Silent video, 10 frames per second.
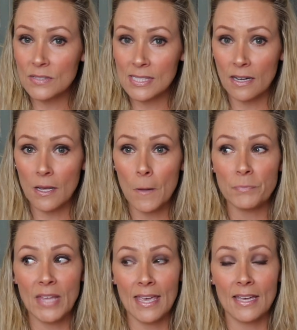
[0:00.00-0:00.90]

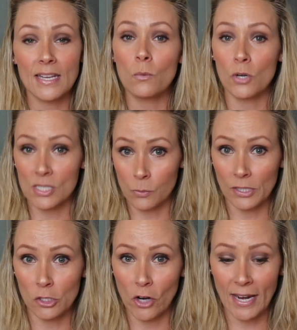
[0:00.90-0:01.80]
setup and it works
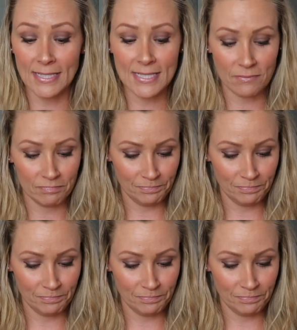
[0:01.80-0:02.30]
really great.